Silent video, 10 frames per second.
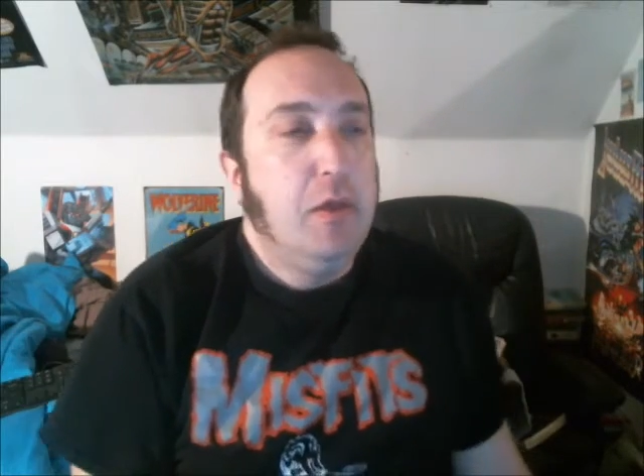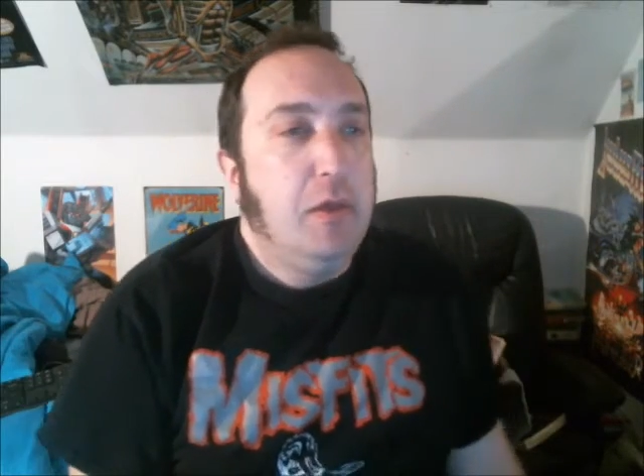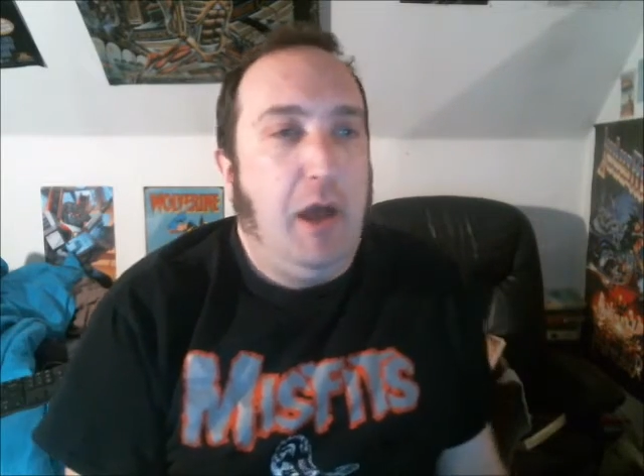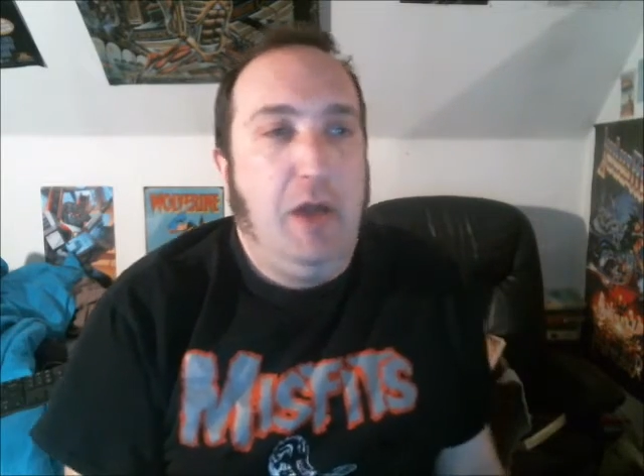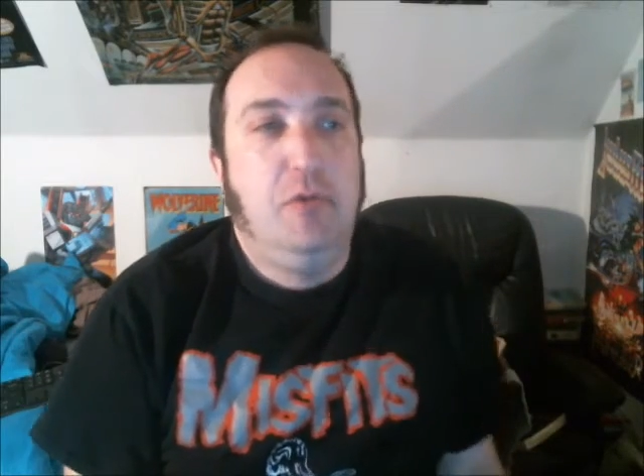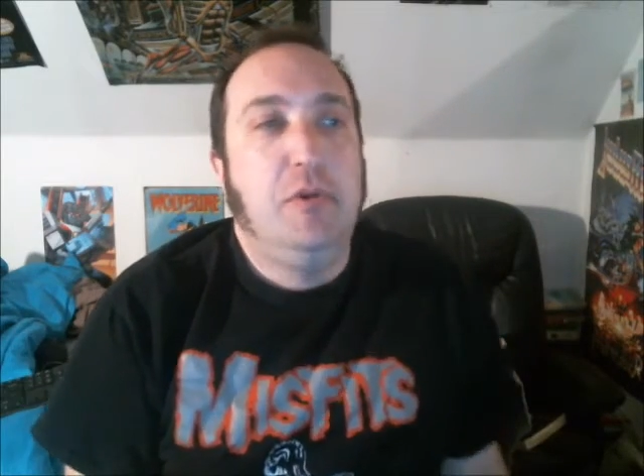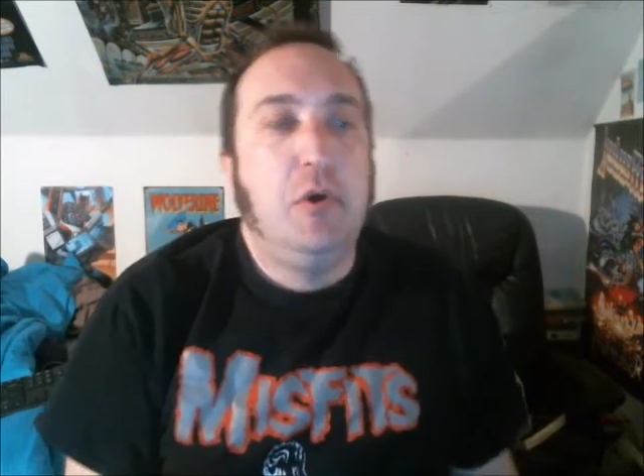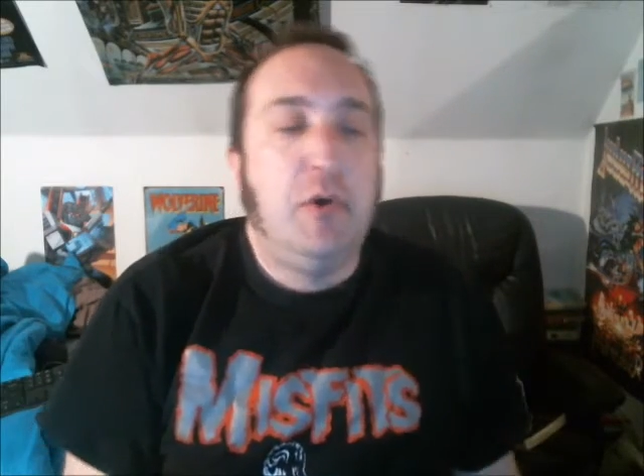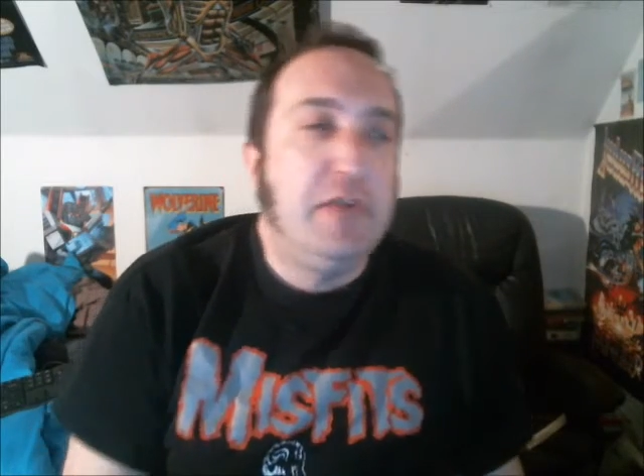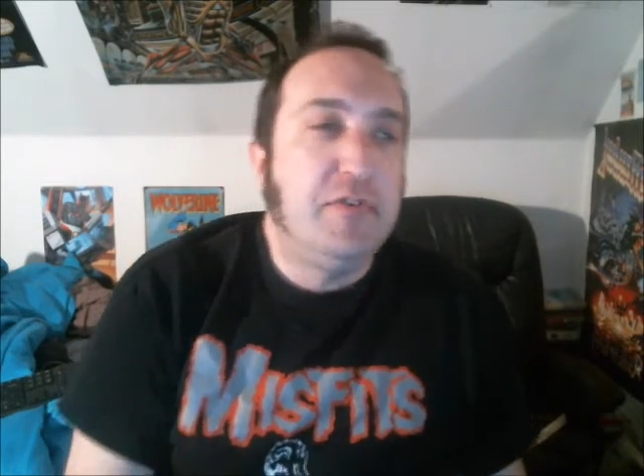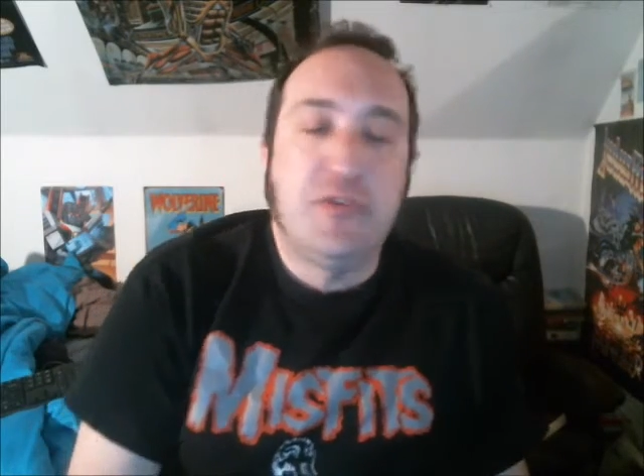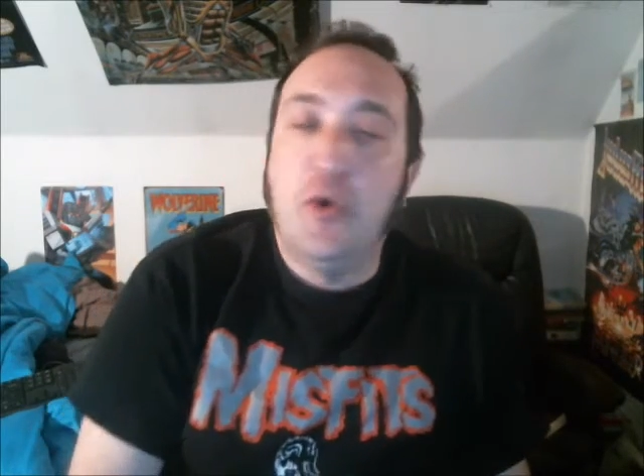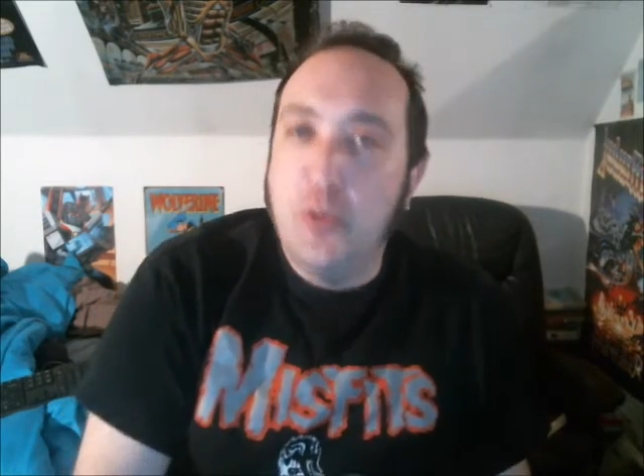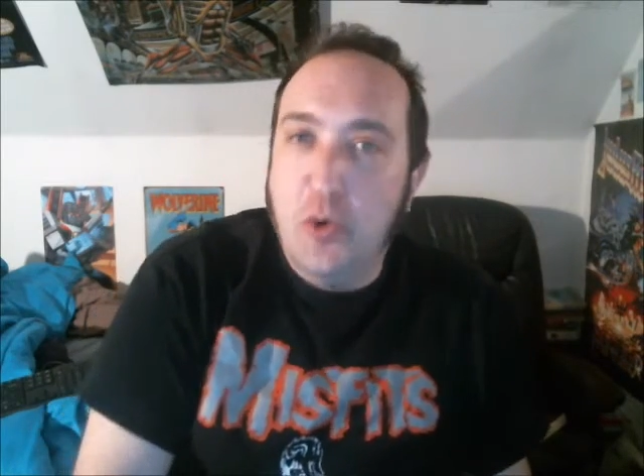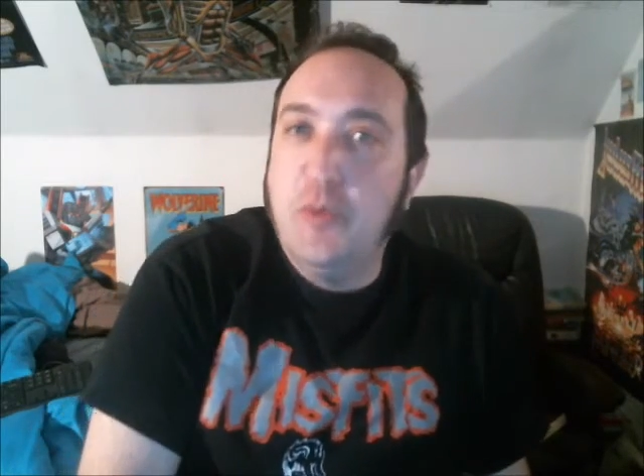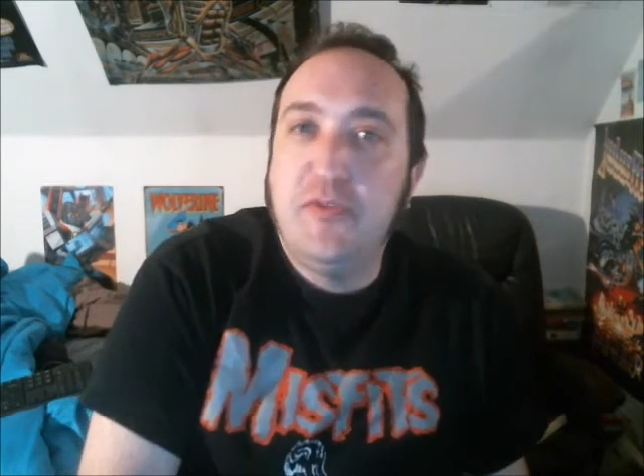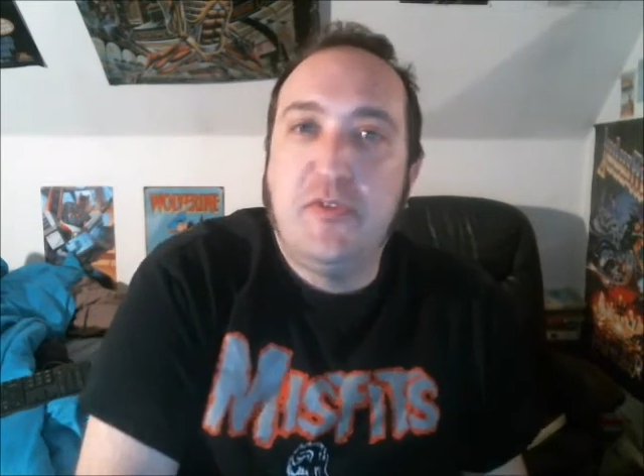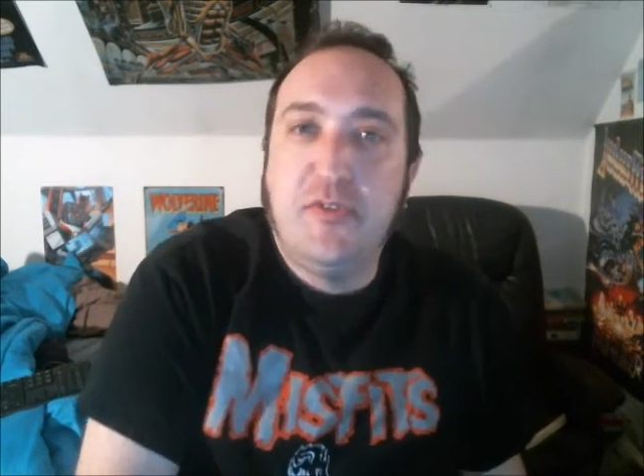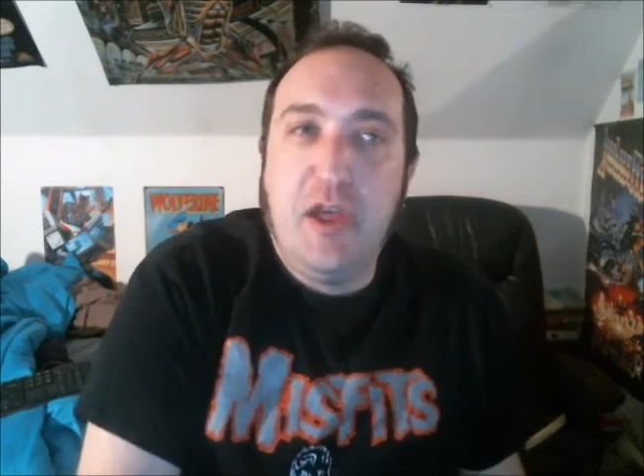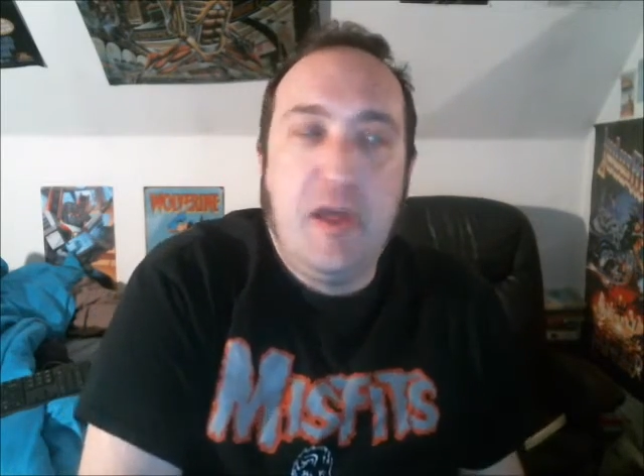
I don't know. I just don't know what to say.